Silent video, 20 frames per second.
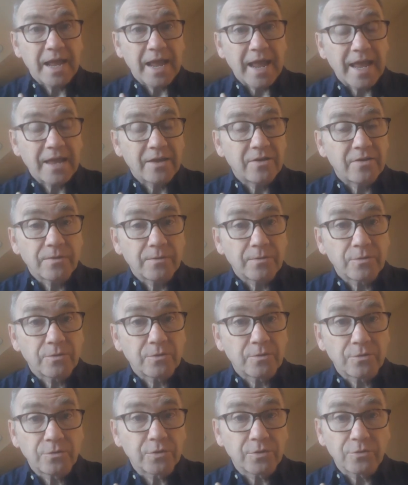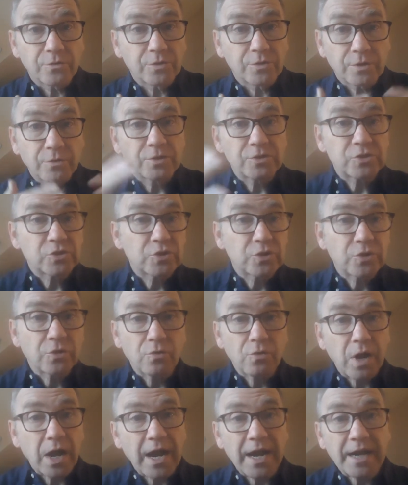and th- there is
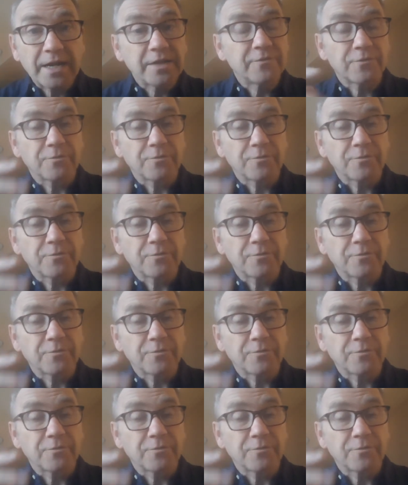no hiding